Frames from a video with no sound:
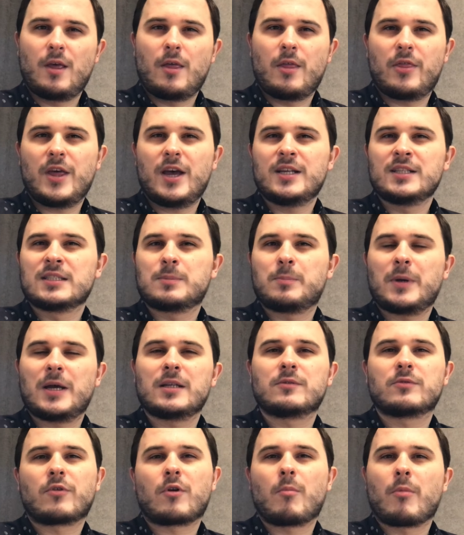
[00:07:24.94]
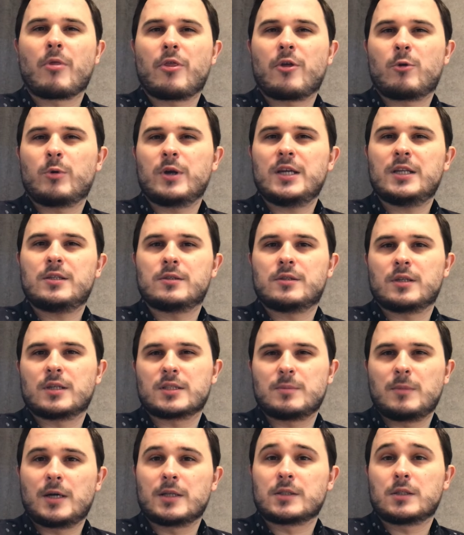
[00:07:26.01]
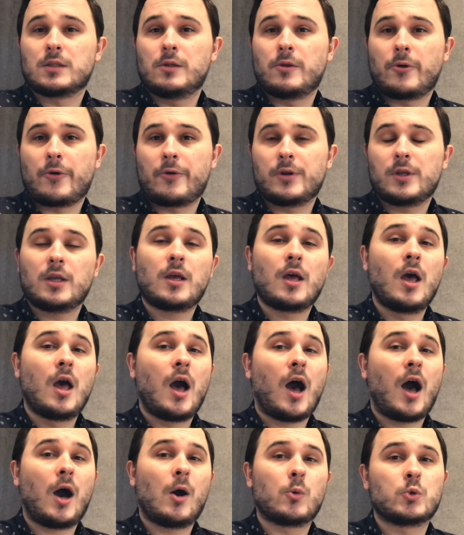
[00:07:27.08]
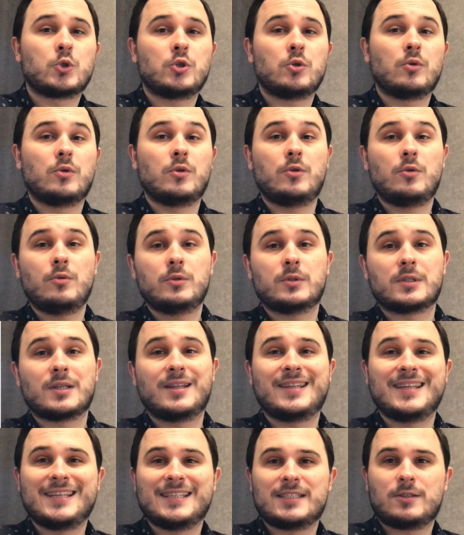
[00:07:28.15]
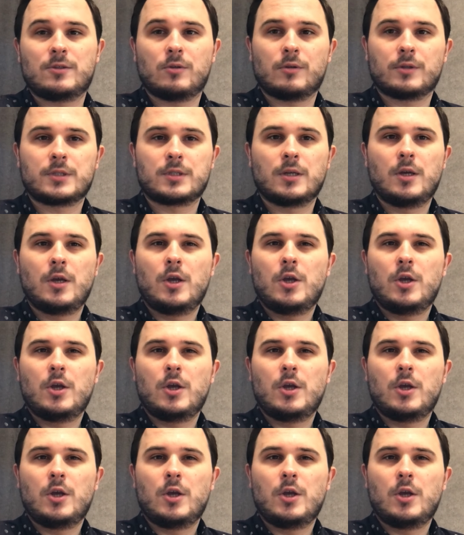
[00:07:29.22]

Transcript: Then spend from 3 to 6 months learning how to use these tools.